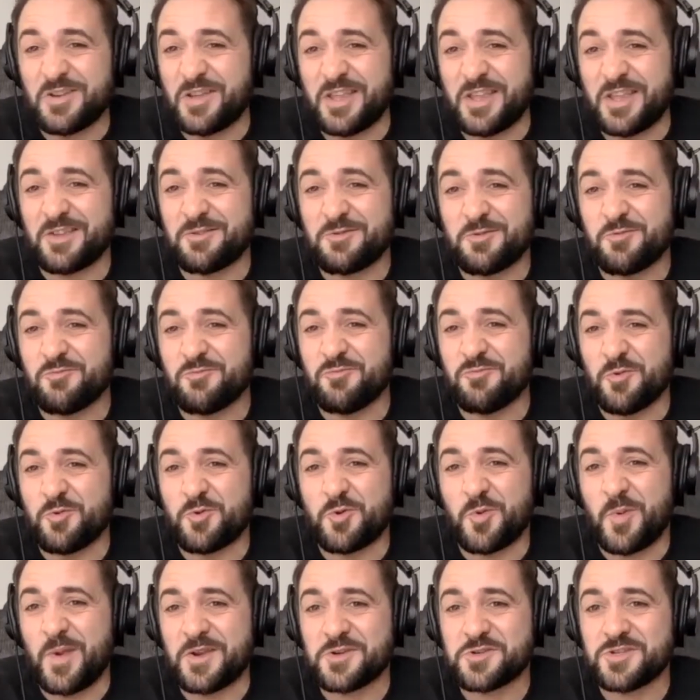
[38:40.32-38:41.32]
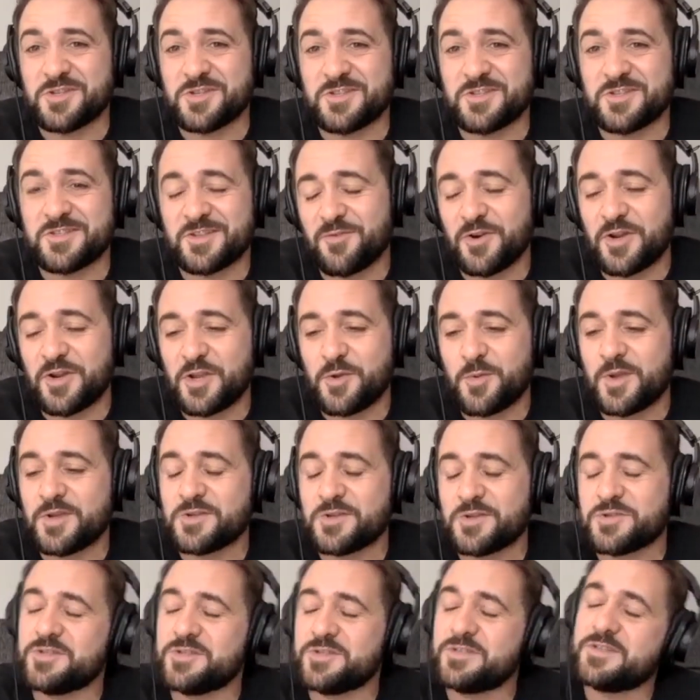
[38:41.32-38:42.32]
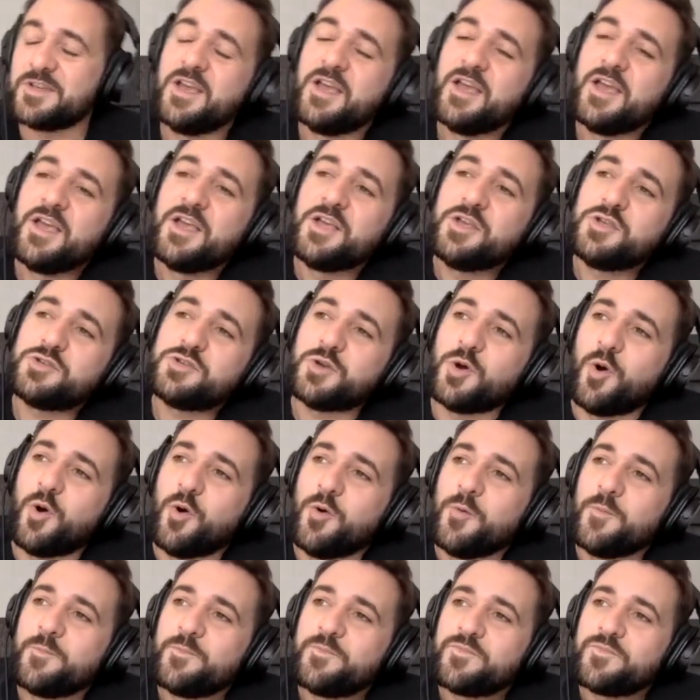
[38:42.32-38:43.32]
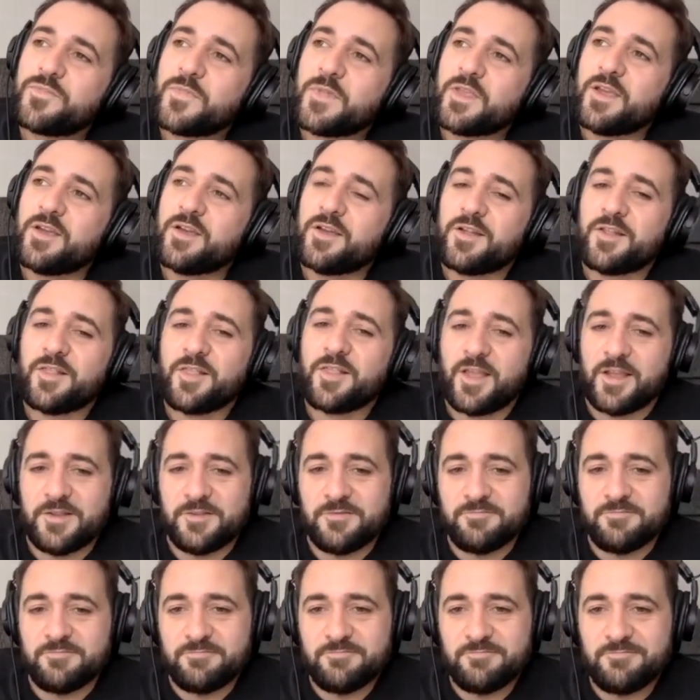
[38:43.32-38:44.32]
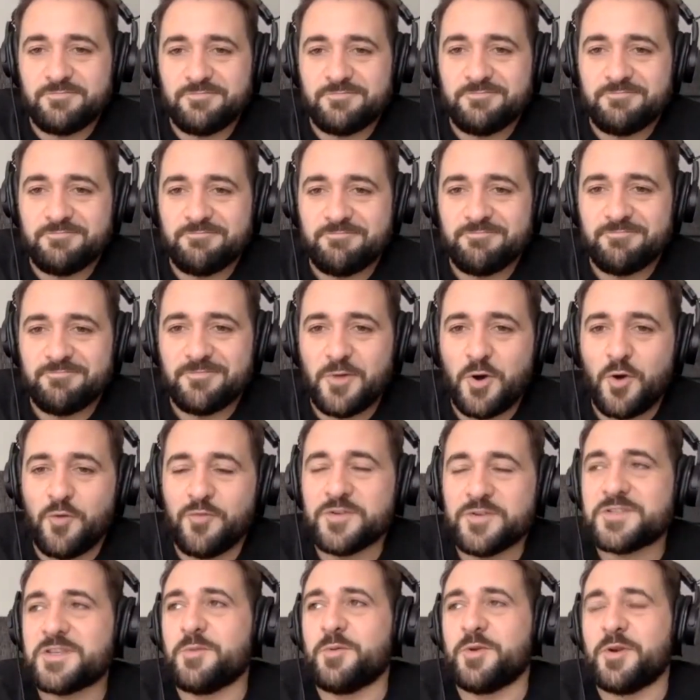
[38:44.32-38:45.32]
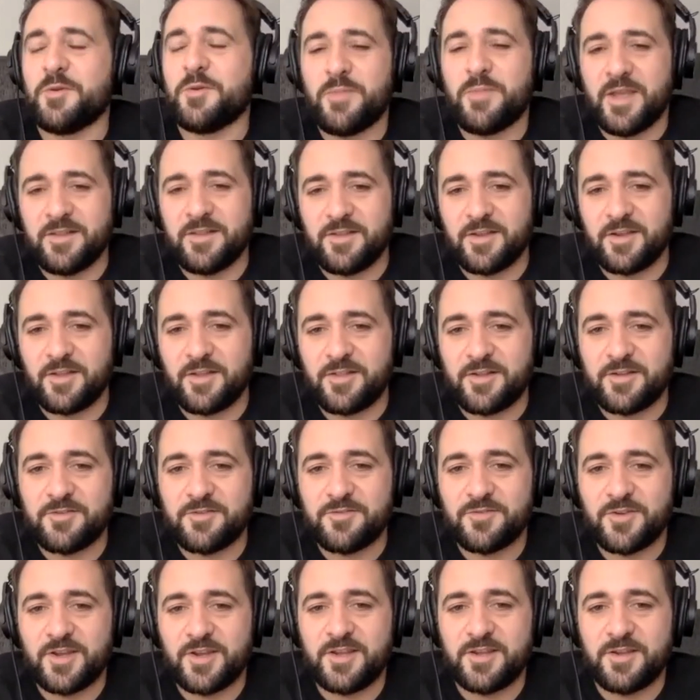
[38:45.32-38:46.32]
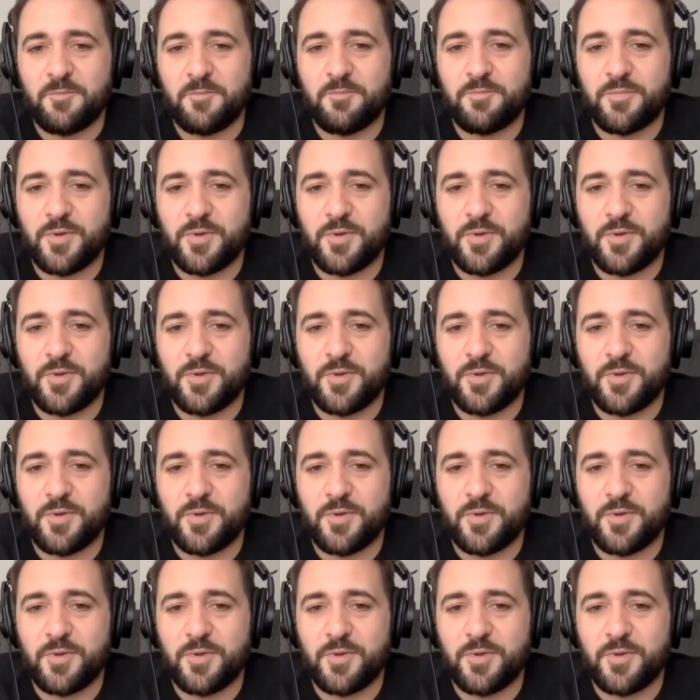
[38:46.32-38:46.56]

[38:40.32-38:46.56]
They're no real questions. They're funny questions. So Lynn, obviously we're in bed together, right?